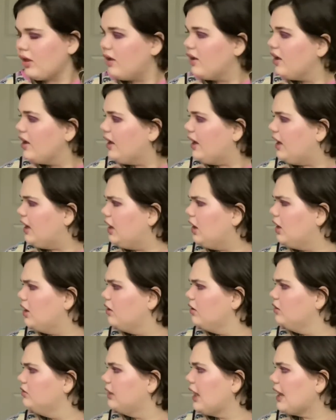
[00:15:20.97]

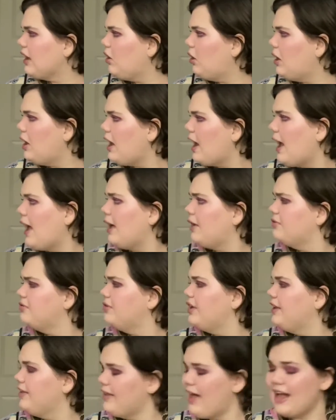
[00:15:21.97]
And they all have
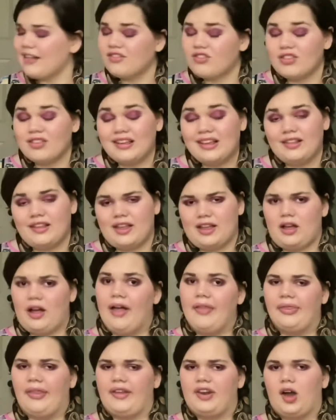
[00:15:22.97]
a latch ceiling
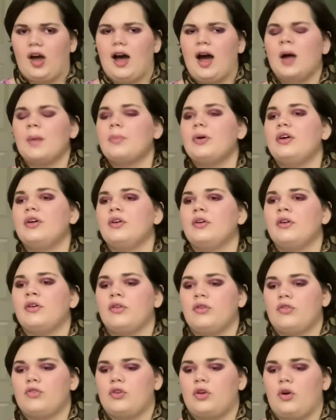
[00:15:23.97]
on the top.
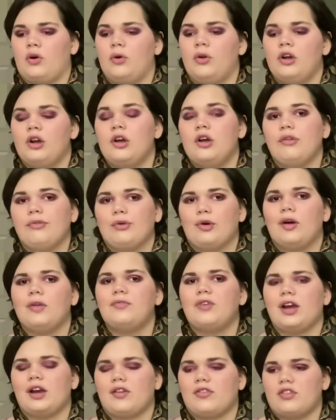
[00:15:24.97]
So they're all
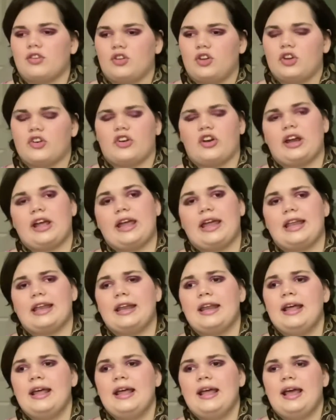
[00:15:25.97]
very secure in,
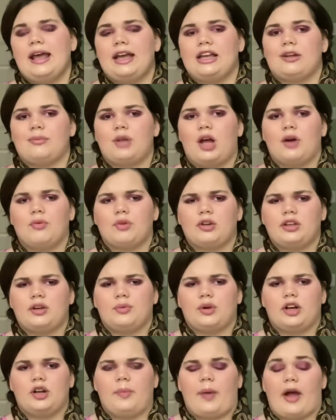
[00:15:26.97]
and I'm not really
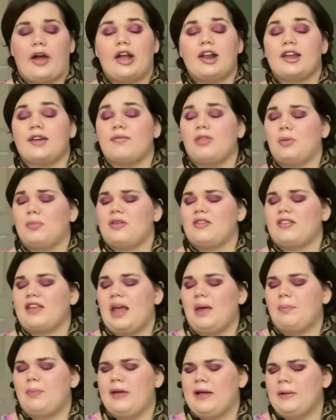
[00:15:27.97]
worried about any of them
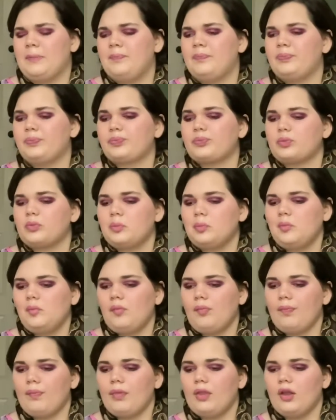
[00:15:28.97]
escaping.
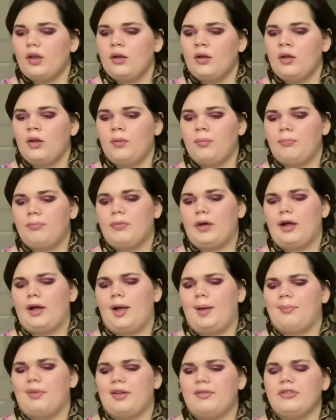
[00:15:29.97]

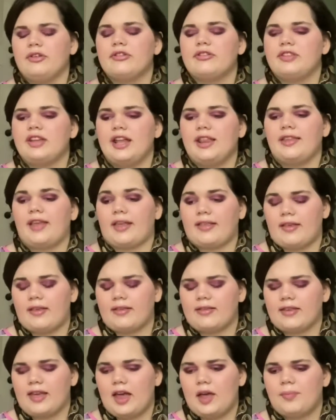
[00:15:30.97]
But if your snake does
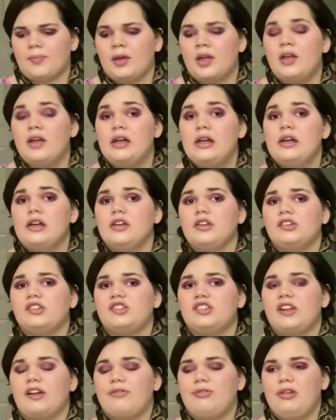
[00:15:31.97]
escape, you should
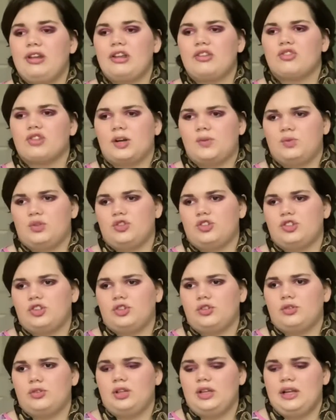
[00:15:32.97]
definitely
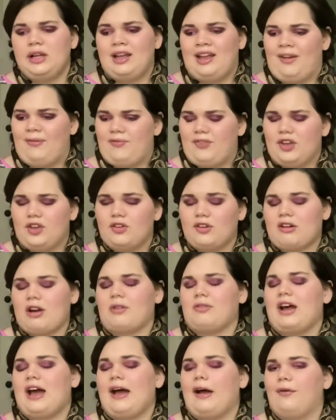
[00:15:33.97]
troubleshoot and figure out
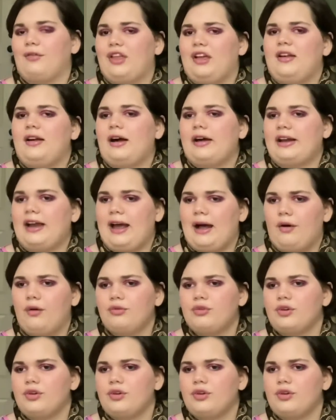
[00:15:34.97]
how they got out